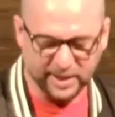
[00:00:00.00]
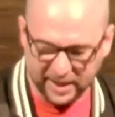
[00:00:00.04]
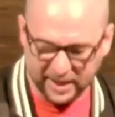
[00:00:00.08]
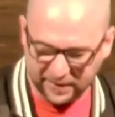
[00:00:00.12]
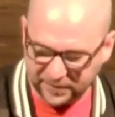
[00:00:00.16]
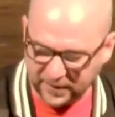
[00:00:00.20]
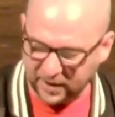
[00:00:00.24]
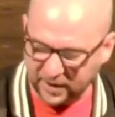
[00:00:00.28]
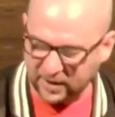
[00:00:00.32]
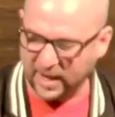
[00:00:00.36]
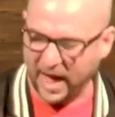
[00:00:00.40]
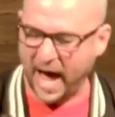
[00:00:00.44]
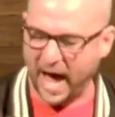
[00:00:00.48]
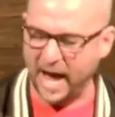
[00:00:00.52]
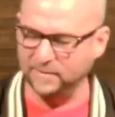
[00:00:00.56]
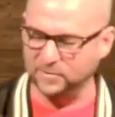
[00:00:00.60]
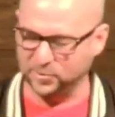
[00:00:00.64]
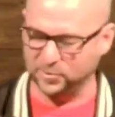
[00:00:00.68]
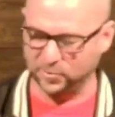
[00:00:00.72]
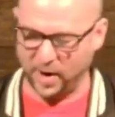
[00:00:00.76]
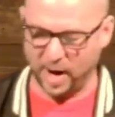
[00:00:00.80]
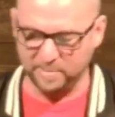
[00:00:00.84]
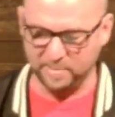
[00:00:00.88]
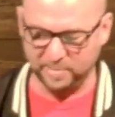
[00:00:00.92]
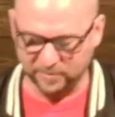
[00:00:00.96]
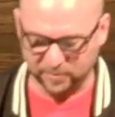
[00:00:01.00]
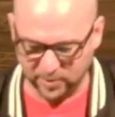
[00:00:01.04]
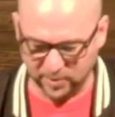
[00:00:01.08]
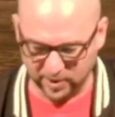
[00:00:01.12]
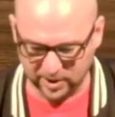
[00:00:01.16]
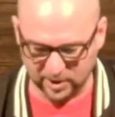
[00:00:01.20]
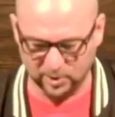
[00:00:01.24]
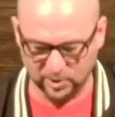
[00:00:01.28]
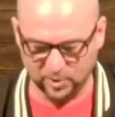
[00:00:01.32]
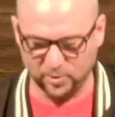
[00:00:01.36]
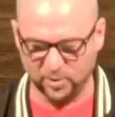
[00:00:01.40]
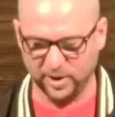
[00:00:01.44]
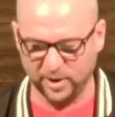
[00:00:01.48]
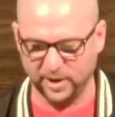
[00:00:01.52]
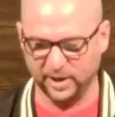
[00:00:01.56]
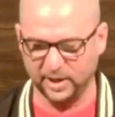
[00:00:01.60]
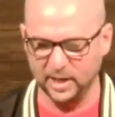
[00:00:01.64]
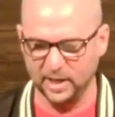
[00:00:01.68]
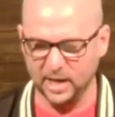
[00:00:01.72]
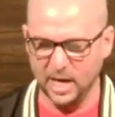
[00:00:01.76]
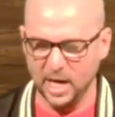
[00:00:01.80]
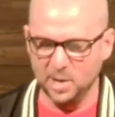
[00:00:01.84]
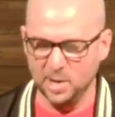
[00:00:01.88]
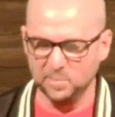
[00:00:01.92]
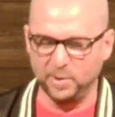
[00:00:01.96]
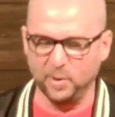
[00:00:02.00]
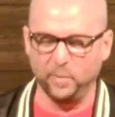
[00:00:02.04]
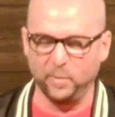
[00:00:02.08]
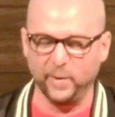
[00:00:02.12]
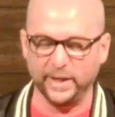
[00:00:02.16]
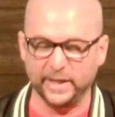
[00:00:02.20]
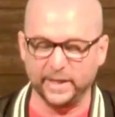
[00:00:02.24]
their lives right before the Lord, but we can